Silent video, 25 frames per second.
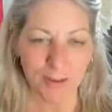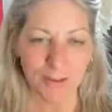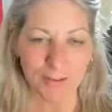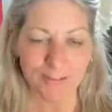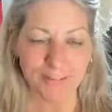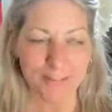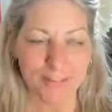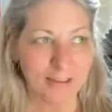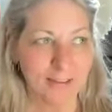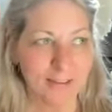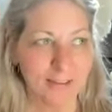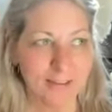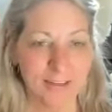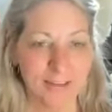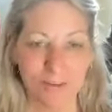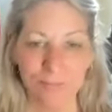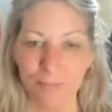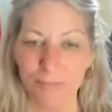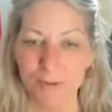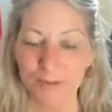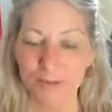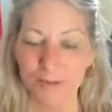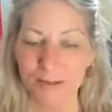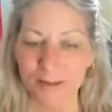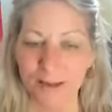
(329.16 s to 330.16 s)
that gave
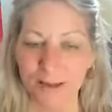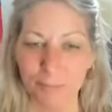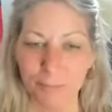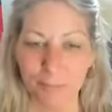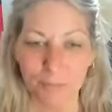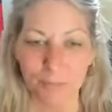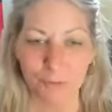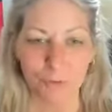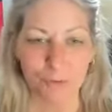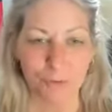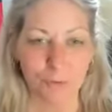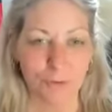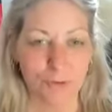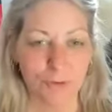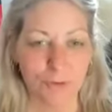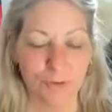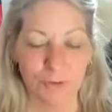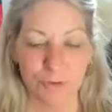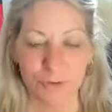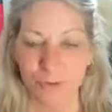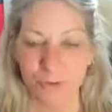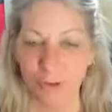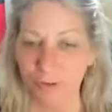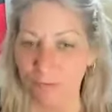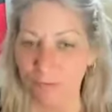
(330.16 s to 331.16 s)
me the opportunity
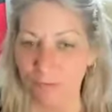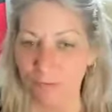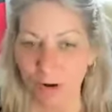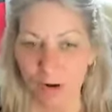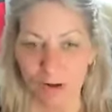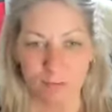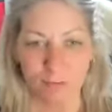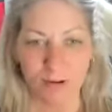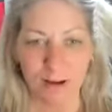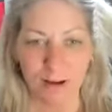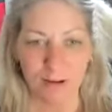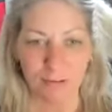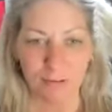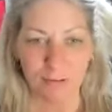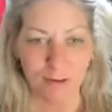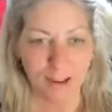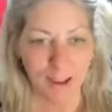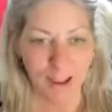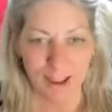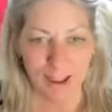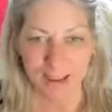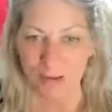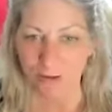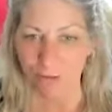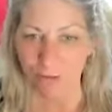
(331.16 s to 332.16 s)
to then run around
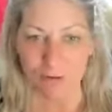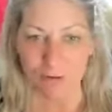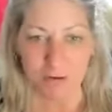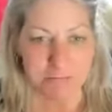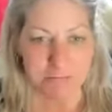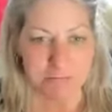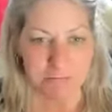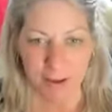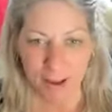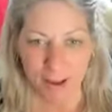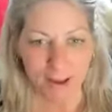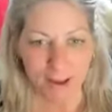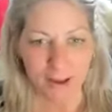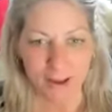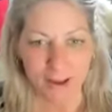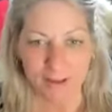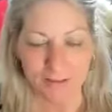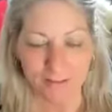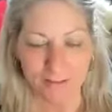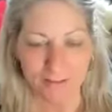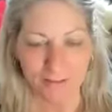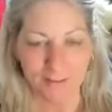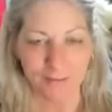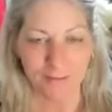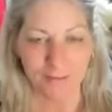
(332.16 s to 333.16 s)
angry,
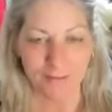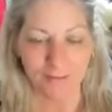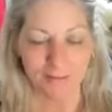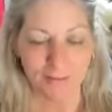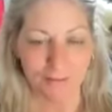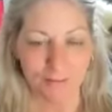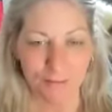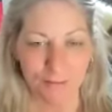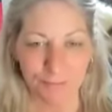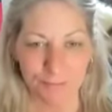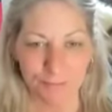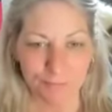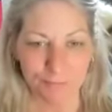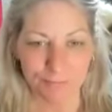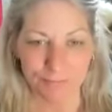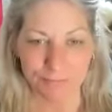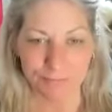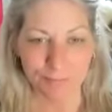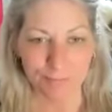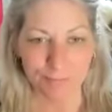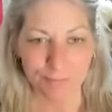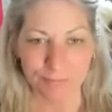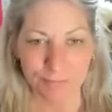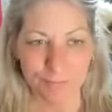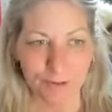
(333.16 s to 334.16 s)
mad?
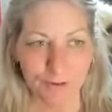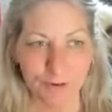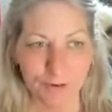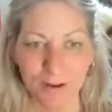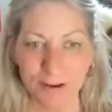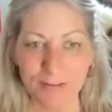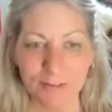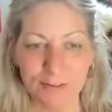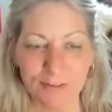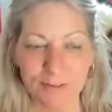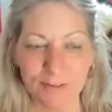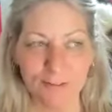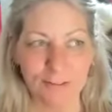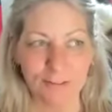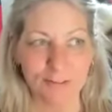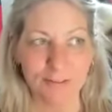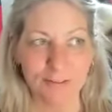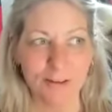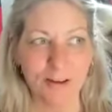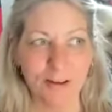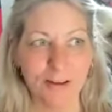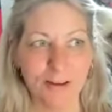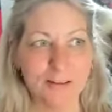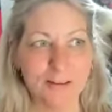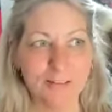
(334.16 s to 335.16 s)
Did
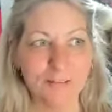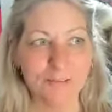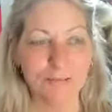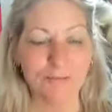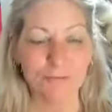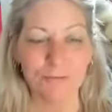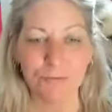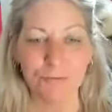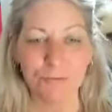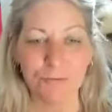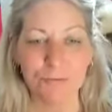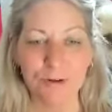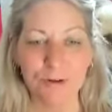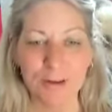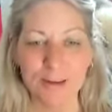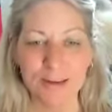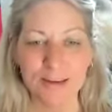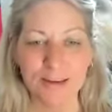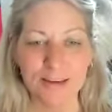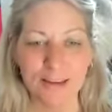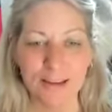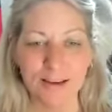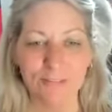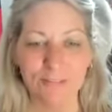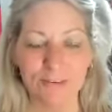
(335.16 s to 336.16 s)
I
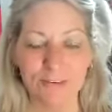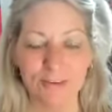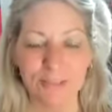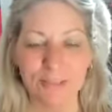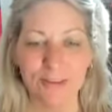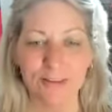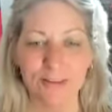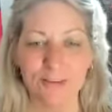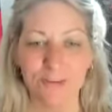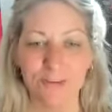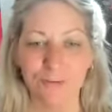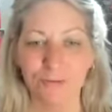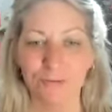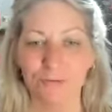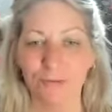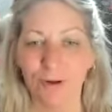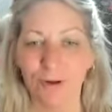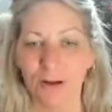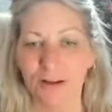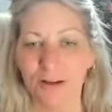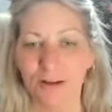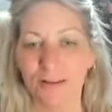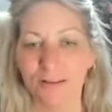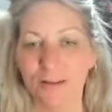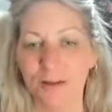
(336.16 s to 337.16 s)
read everything to
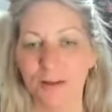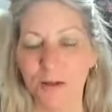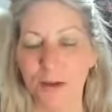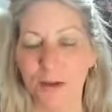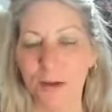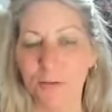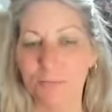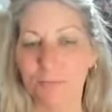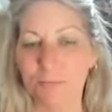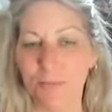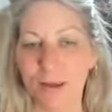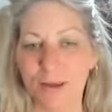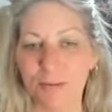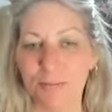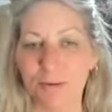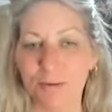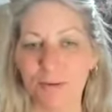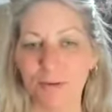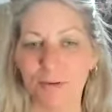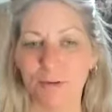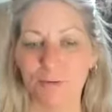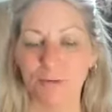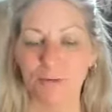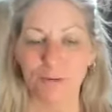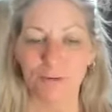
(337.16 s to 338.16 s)
find maybe
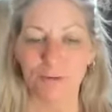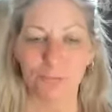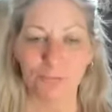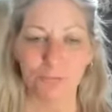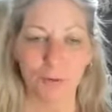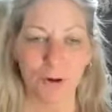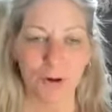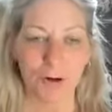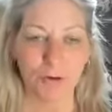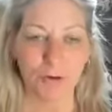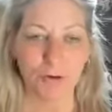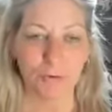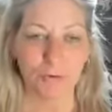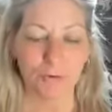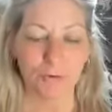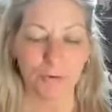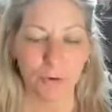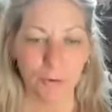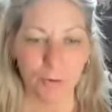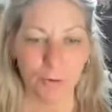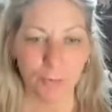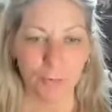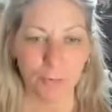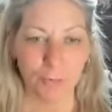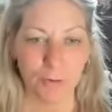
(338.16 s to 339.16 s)
there's a spark of
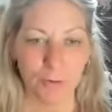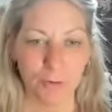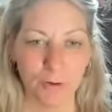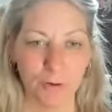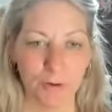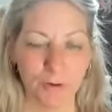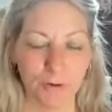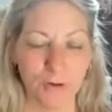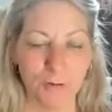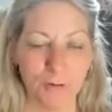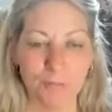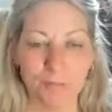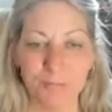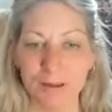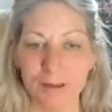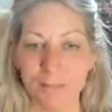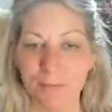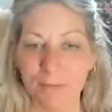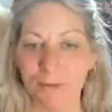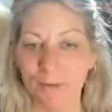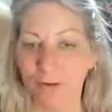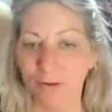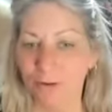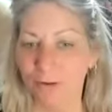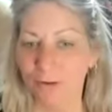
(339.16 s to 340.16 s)
hope?
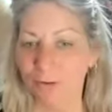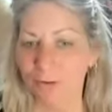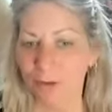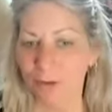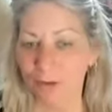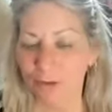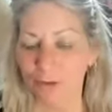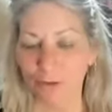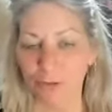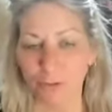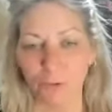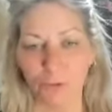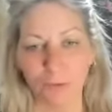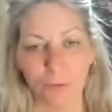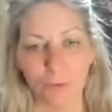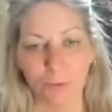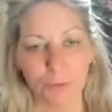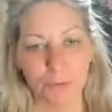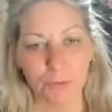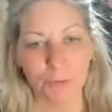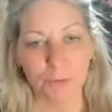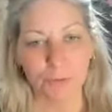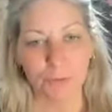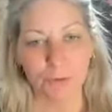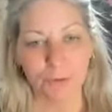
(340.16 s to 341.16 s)
Maybe there's a little
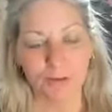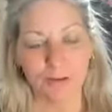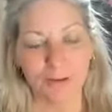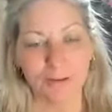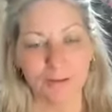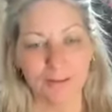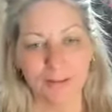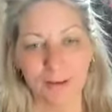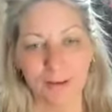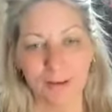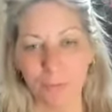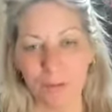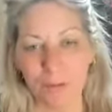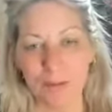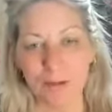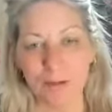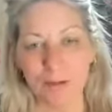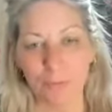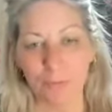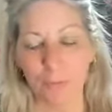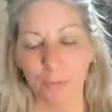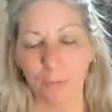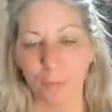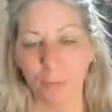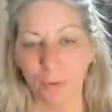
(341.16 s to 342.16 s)
hook that we
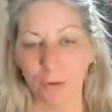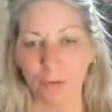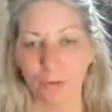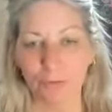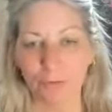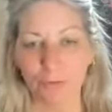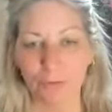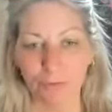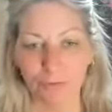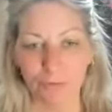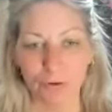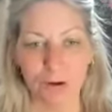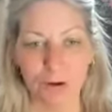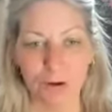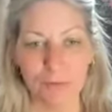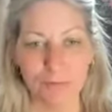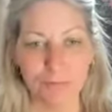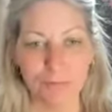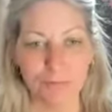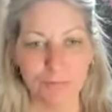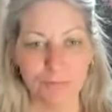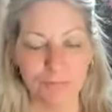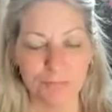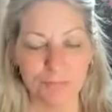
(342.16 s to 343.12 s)
can work from